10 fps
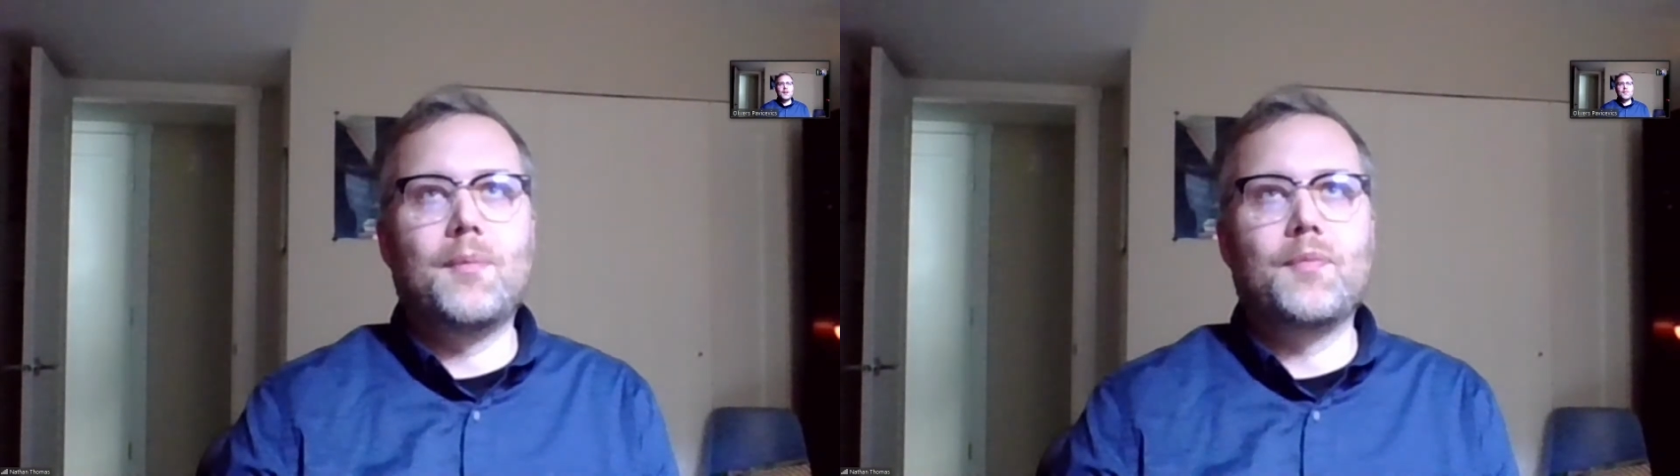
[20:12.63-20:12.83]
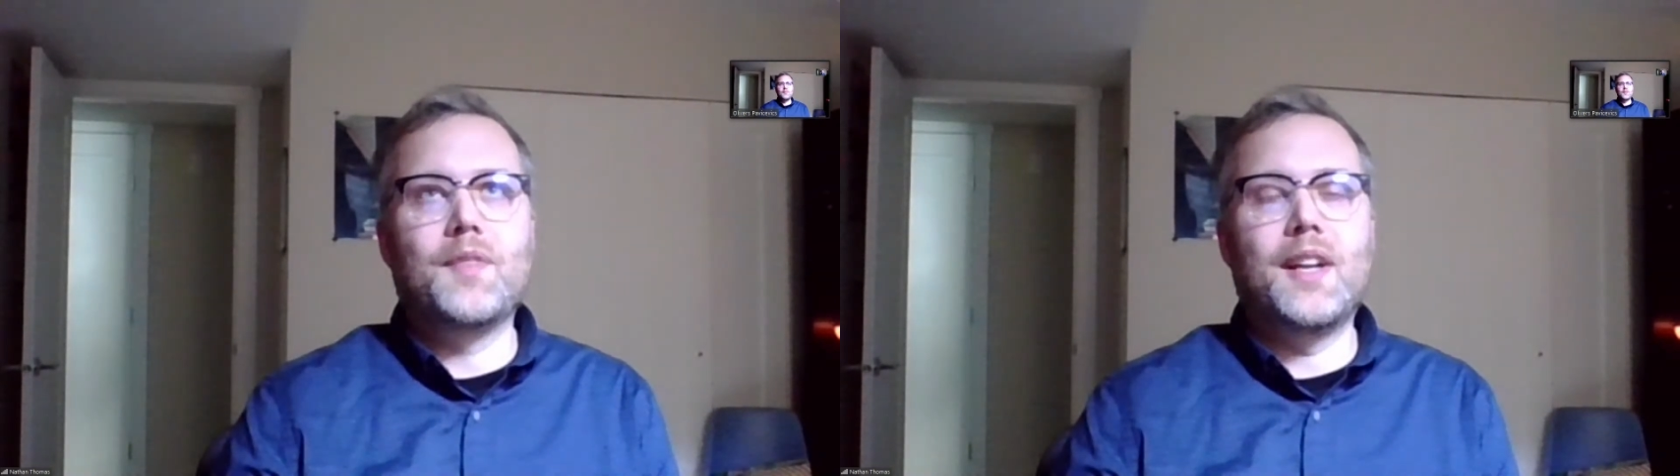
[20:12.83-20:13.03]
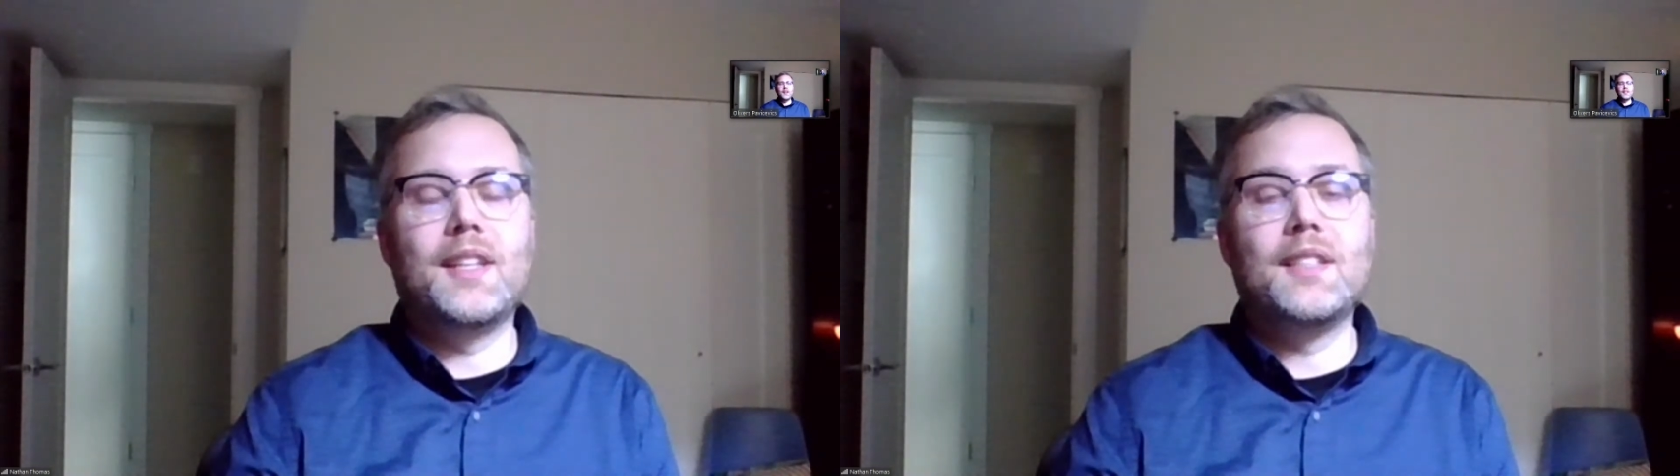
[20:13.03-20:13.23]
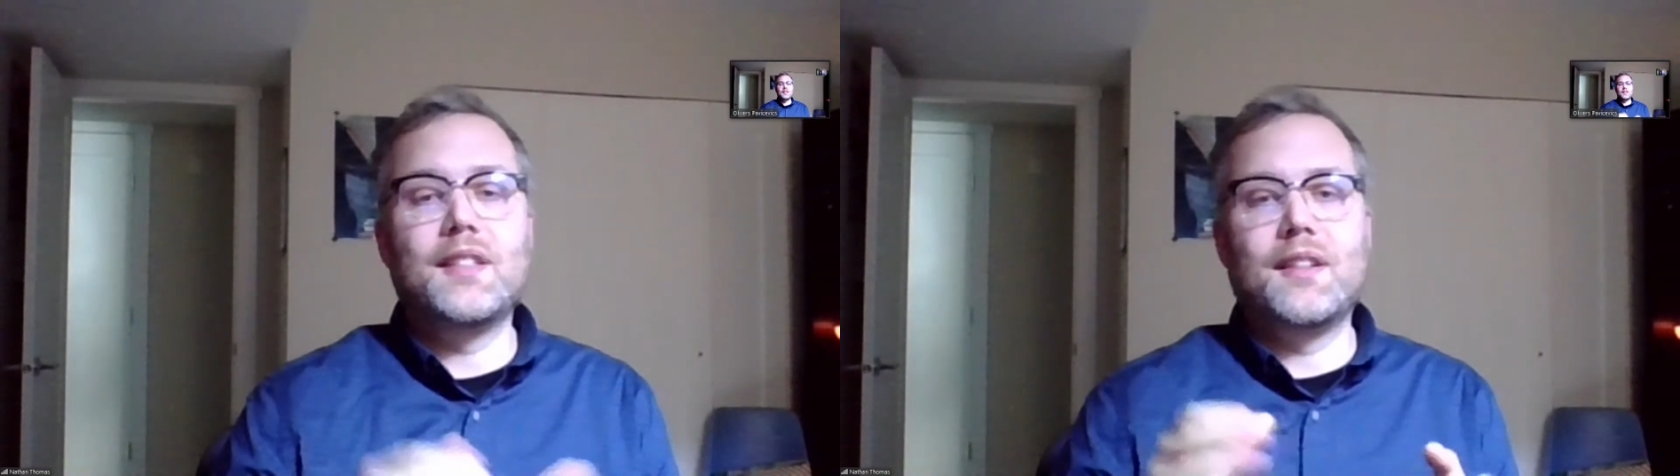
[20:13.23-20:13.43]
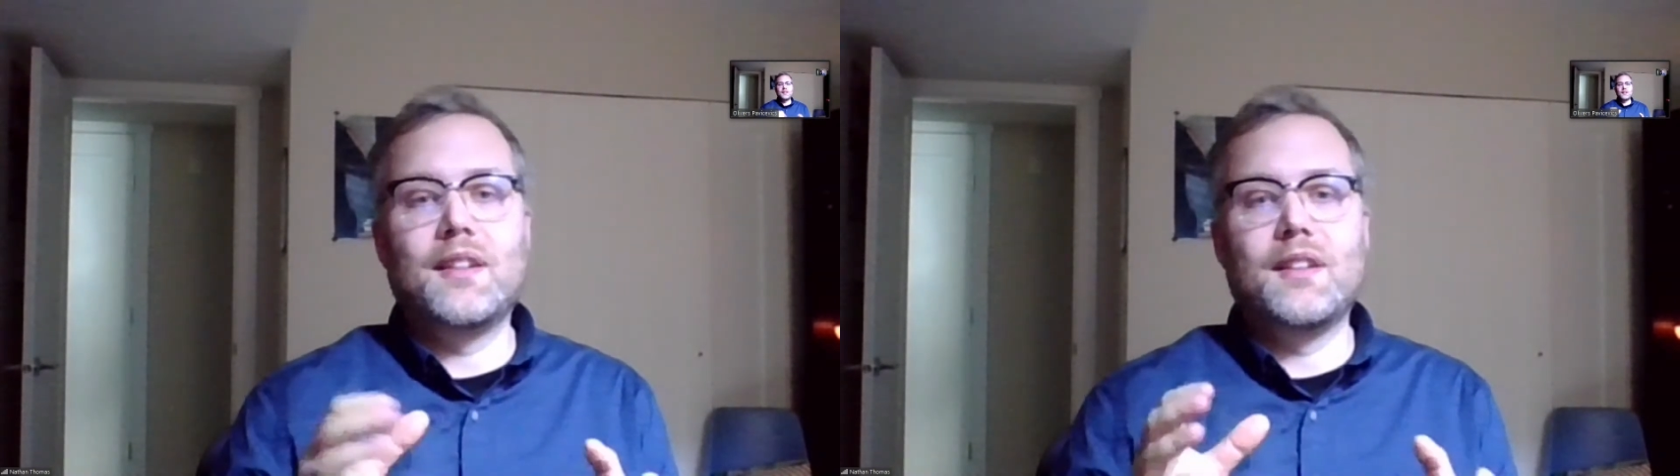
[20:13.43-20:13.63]
get
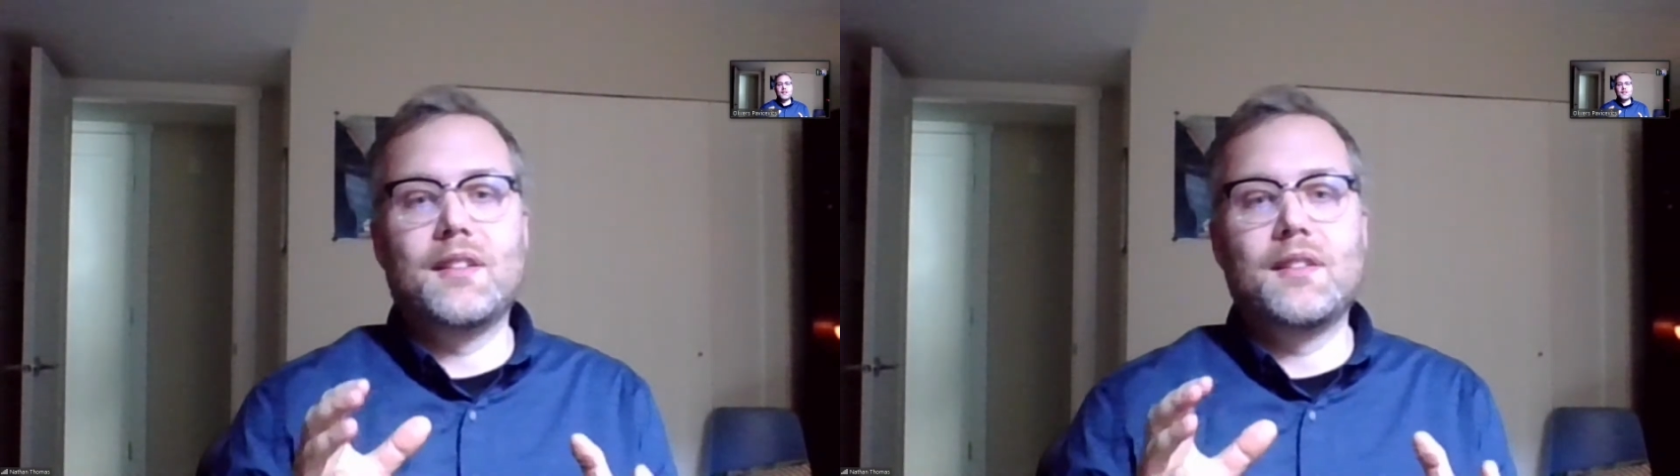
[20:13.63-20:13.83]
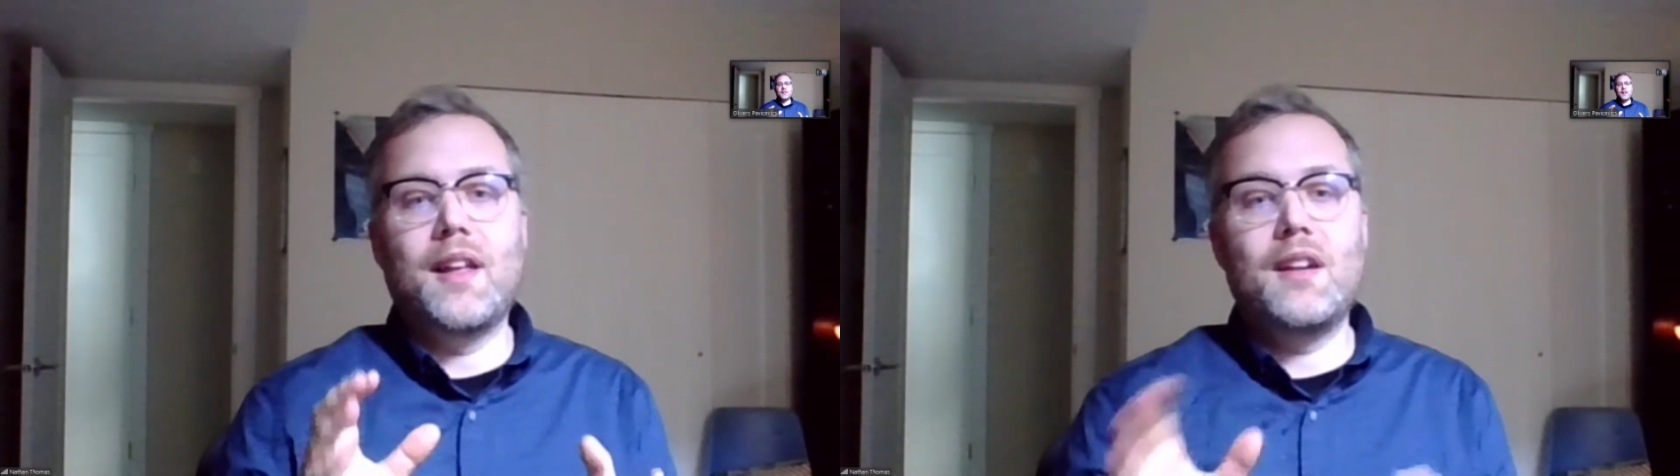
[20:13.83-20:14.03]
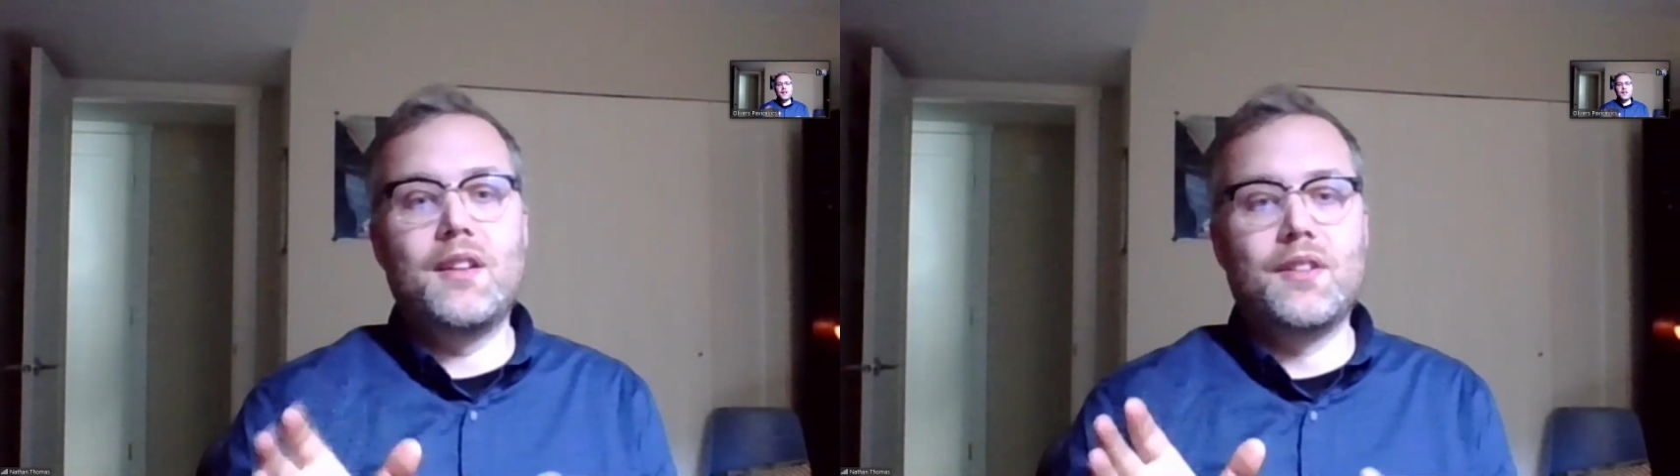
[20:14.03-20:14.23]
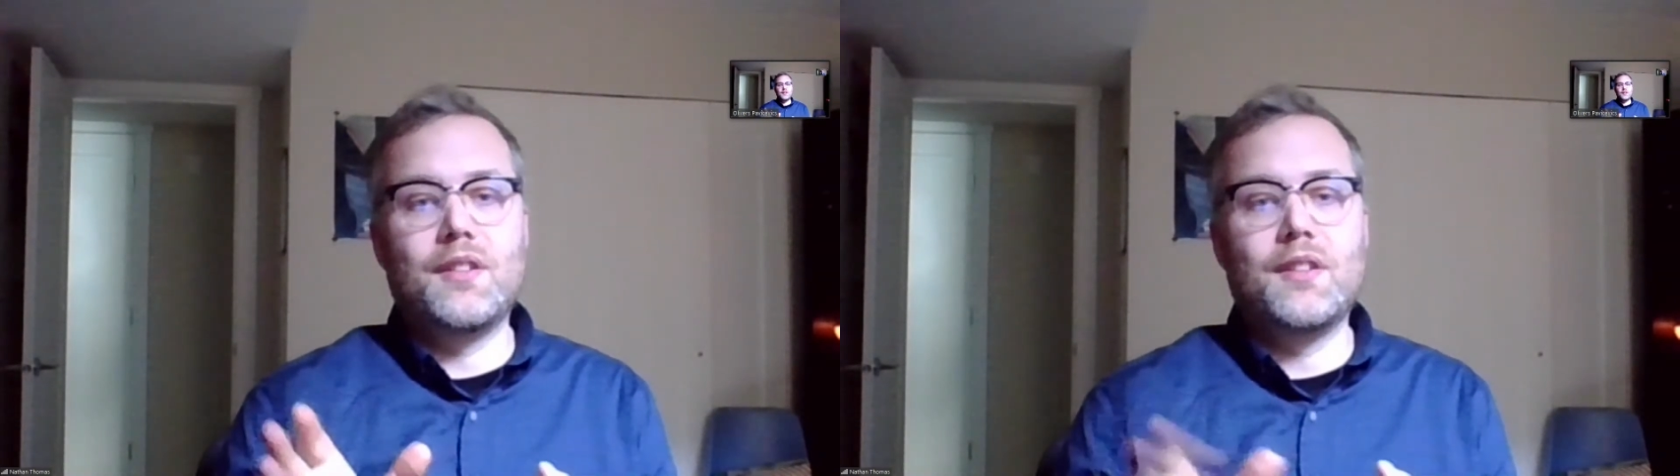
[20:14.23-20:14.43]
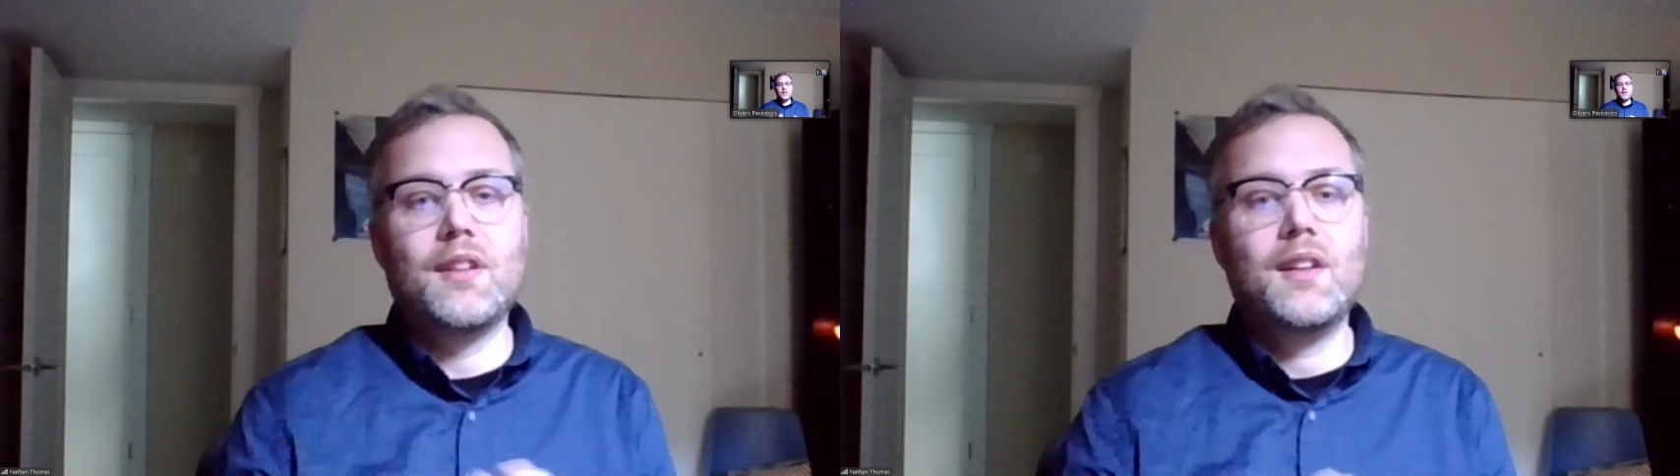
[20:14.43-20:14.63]
into the
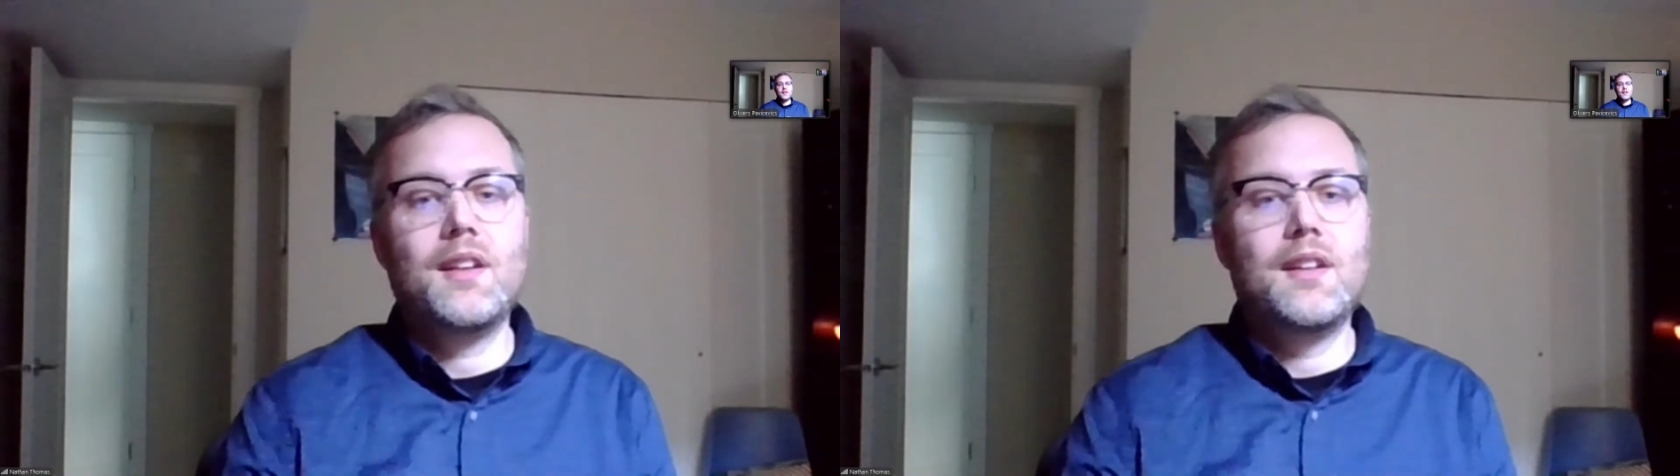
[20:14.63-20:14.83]
editor,